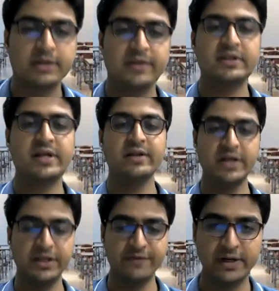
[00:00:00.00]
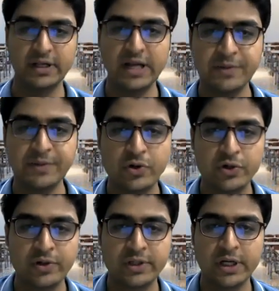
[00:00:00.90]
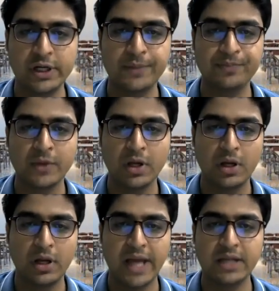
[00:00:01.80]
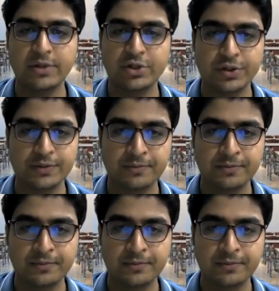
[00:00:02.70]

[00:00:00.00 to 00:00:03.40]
this is the resulting vector. Let me show you in the animation.